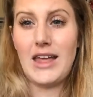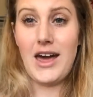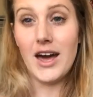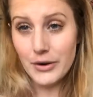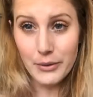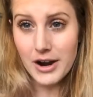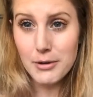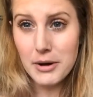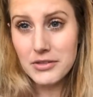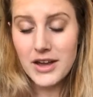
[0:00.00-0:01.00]
I don't care
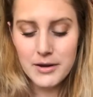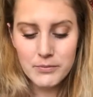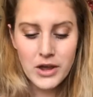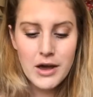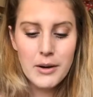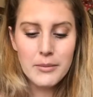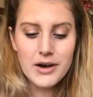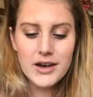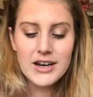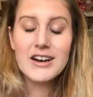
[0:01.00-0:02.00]
about that.
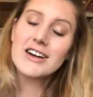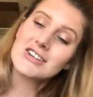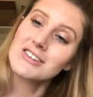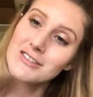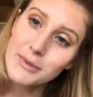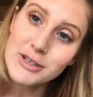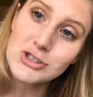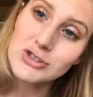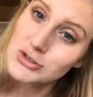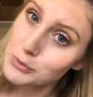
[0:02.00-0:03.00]
But it actually
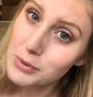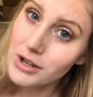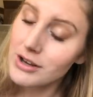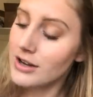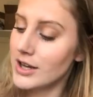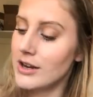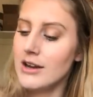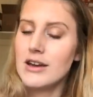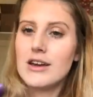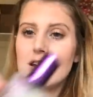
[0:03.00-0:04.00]
smells super good.
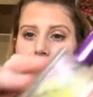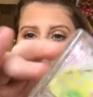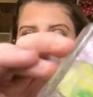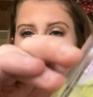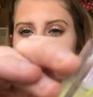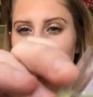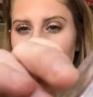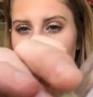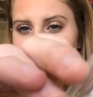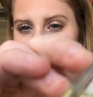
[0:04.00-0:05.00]
Can
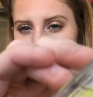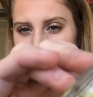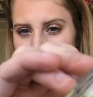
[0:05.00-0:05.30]
you see it?